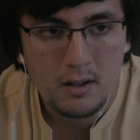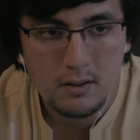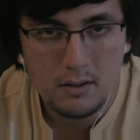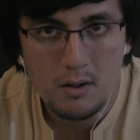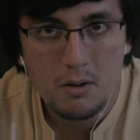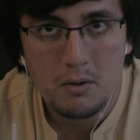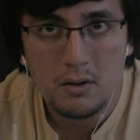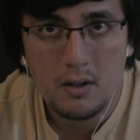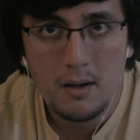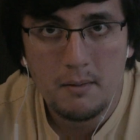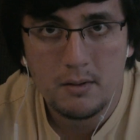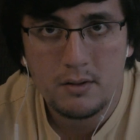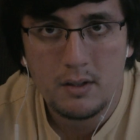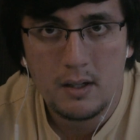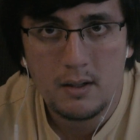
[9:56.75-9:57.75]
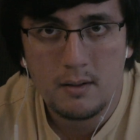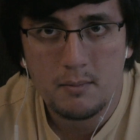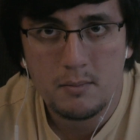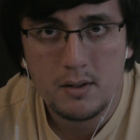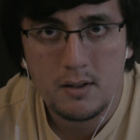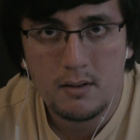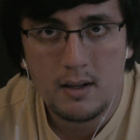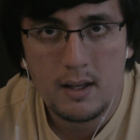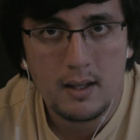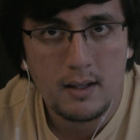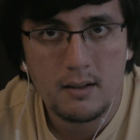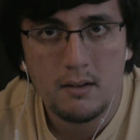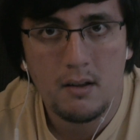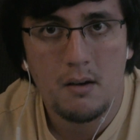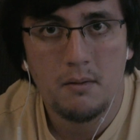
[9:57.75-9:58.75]
lower level gyms, you're getting
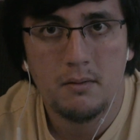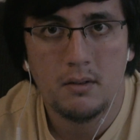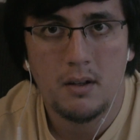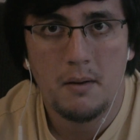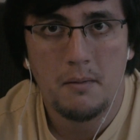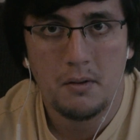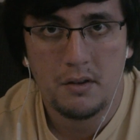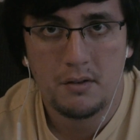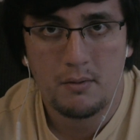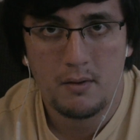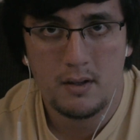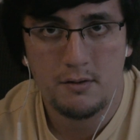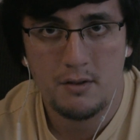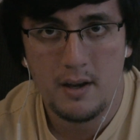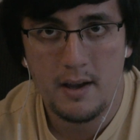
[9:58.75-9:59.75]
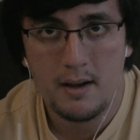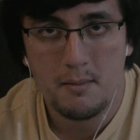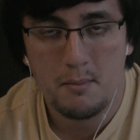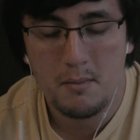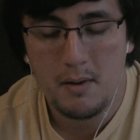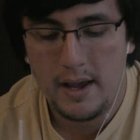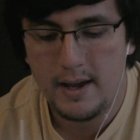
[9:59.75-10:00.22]
a level 3 gym,